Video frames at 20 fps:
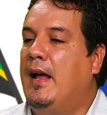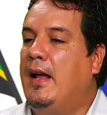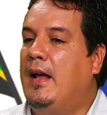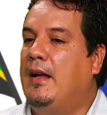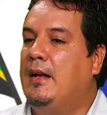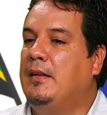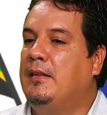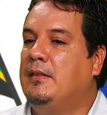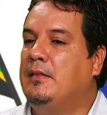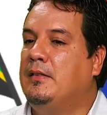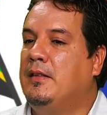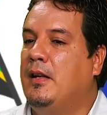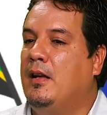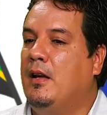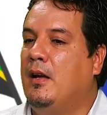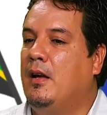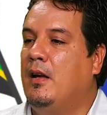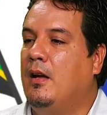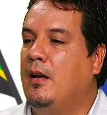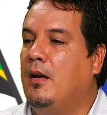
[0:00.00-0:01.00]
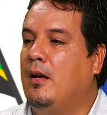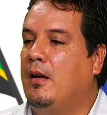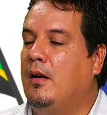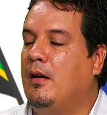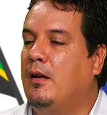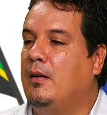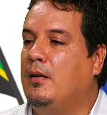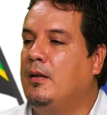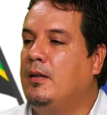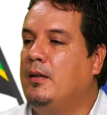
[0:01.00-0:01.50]
and
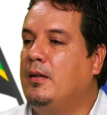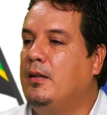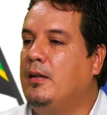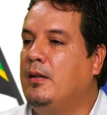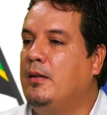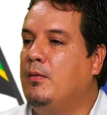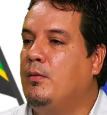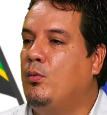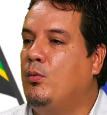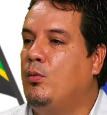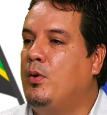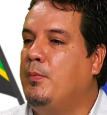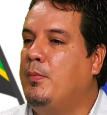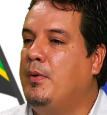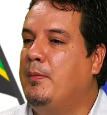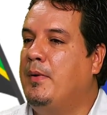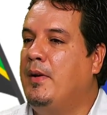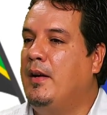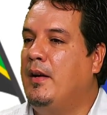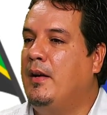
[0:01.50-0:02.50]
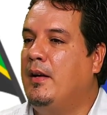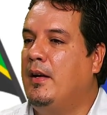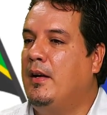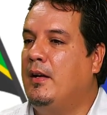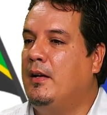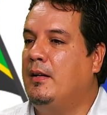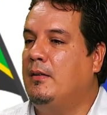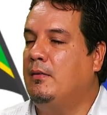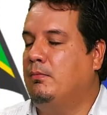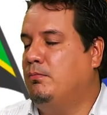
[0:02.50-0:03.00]
we
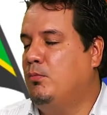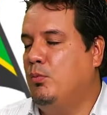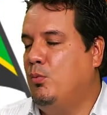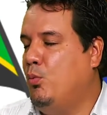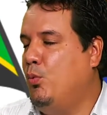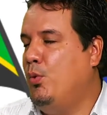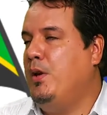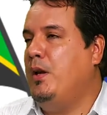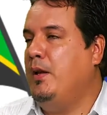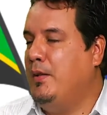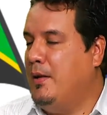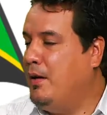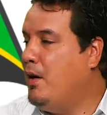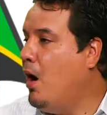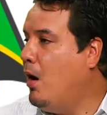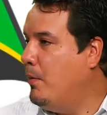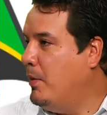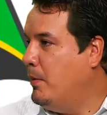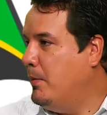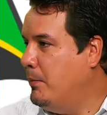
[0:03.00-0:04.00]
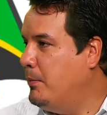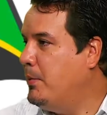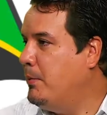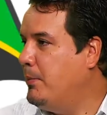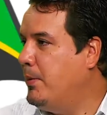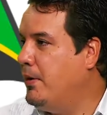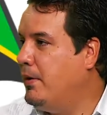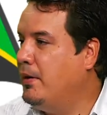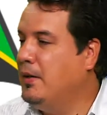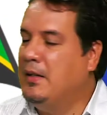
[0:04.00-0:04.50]
prepare, the government
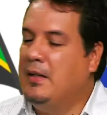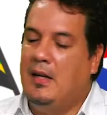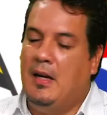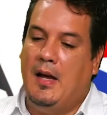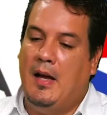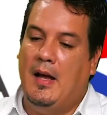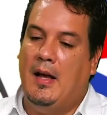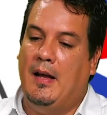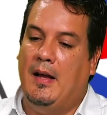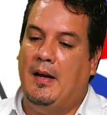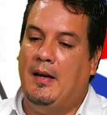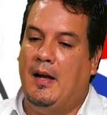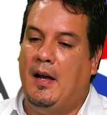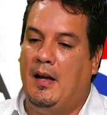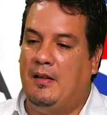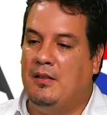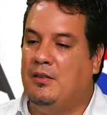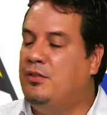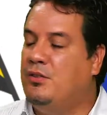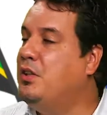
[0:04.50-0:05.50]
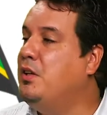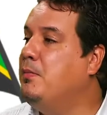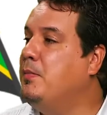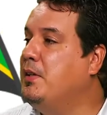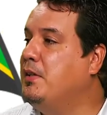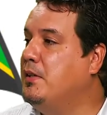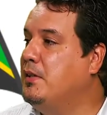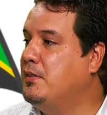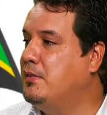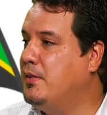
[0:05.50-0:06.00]
prepare an
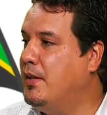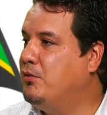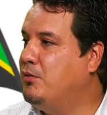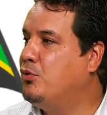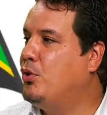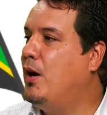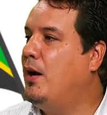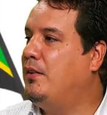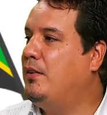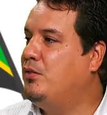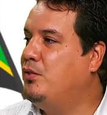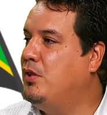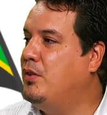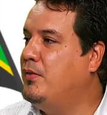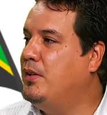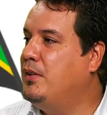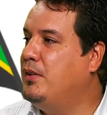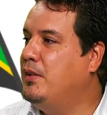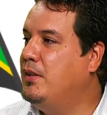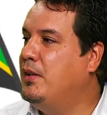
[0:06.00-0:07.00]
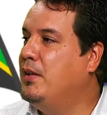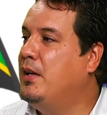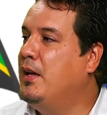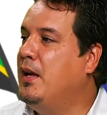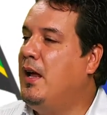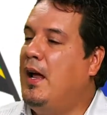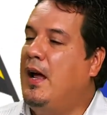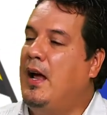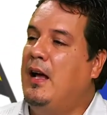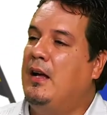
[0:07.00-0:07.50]
activity, central activity,
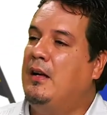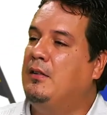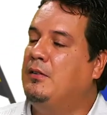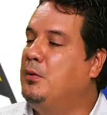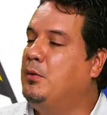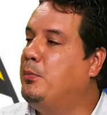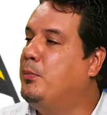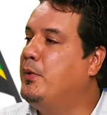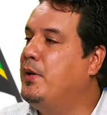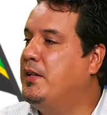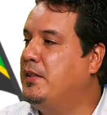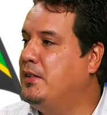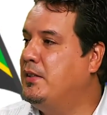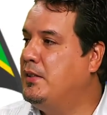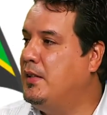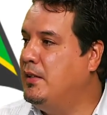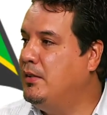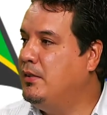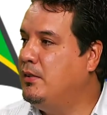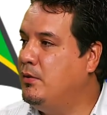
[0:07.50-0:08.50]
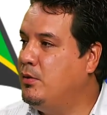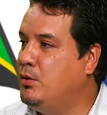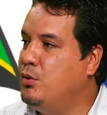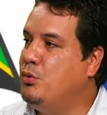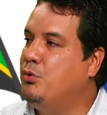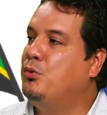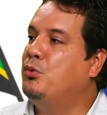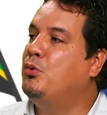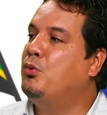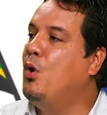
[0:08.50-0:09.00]
and the president
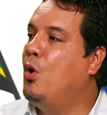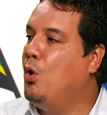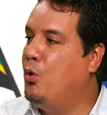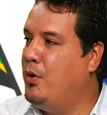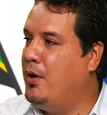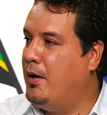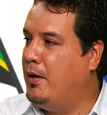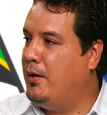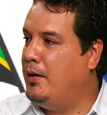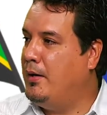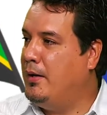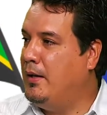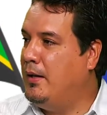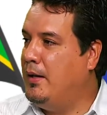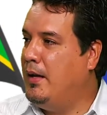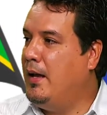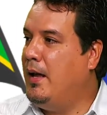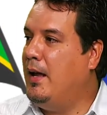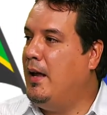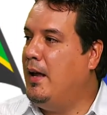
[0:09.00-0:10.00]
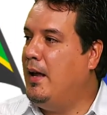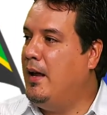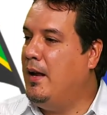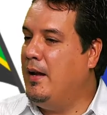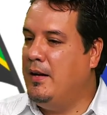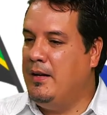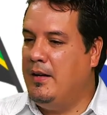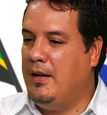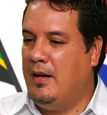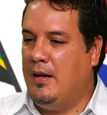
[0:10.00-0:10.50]
used to go there
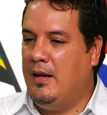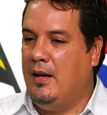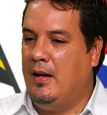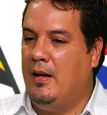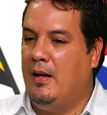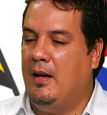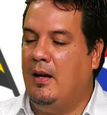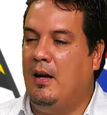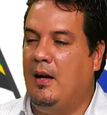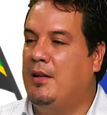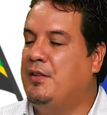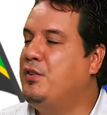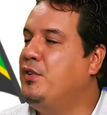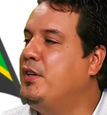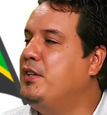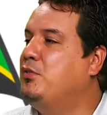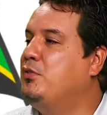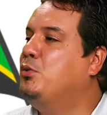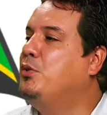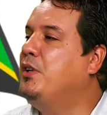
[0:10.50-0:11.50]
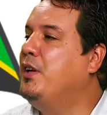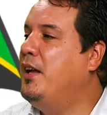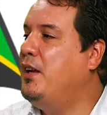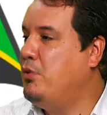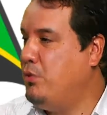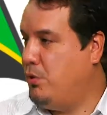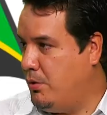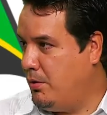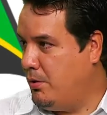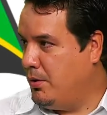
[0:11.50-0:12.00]
and address to the
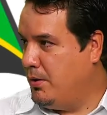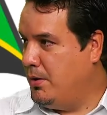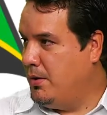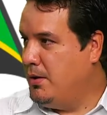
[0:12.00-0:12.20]
nation.